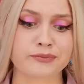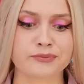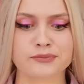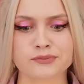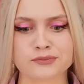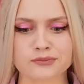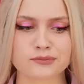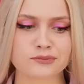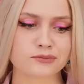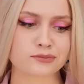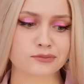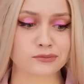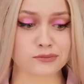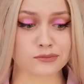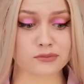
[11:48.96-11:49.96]
talking to
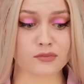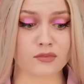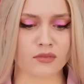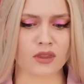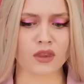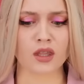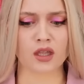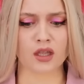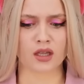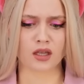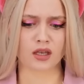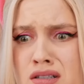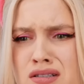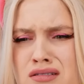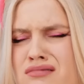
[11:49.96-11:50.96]
Justin
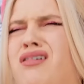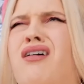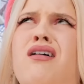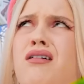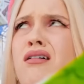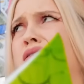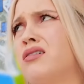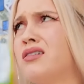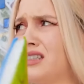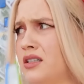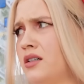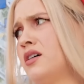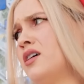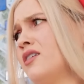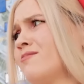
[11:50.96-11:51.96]
can't
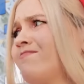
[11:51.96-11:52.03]
understand